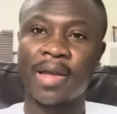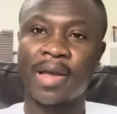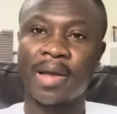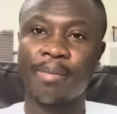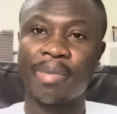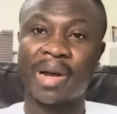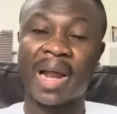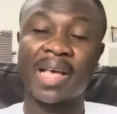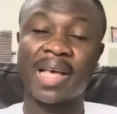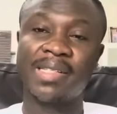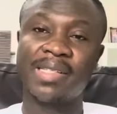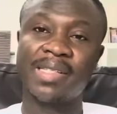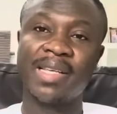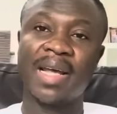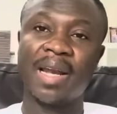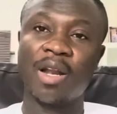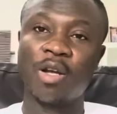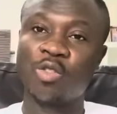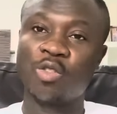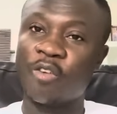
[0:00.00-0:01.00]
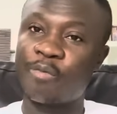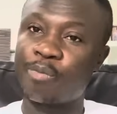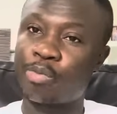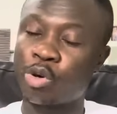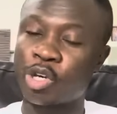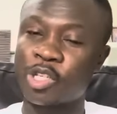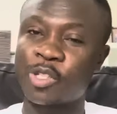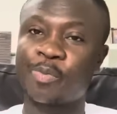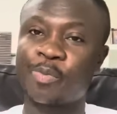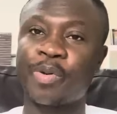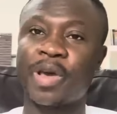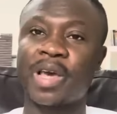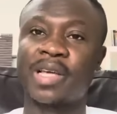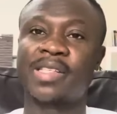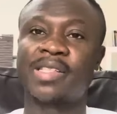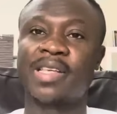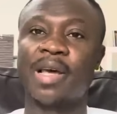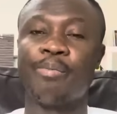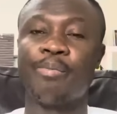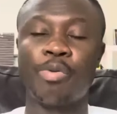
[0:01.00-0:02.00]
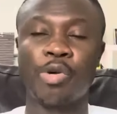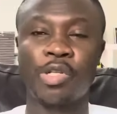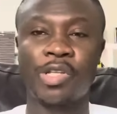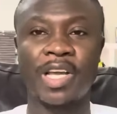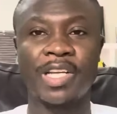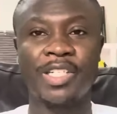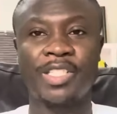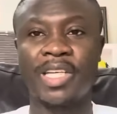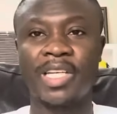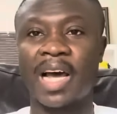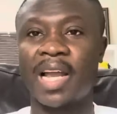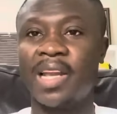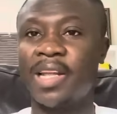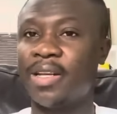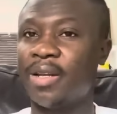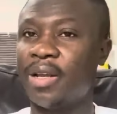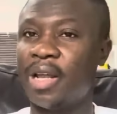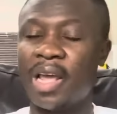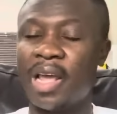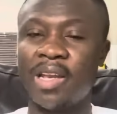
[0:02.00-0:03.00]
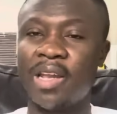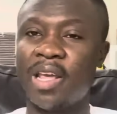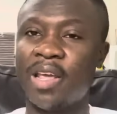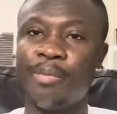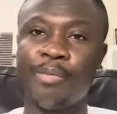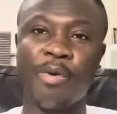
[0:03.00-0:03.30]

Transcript: But I see a lot of prospects and potential in